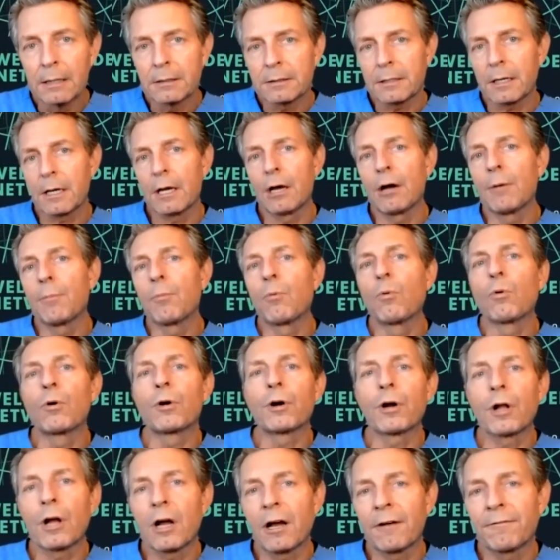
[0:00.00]
to help
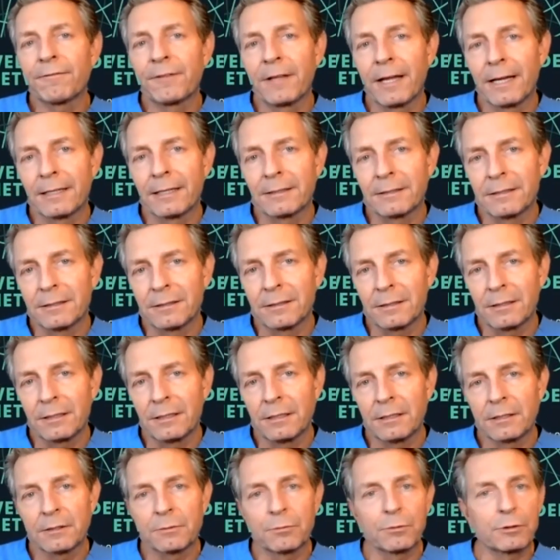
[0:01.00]
ward off that disease,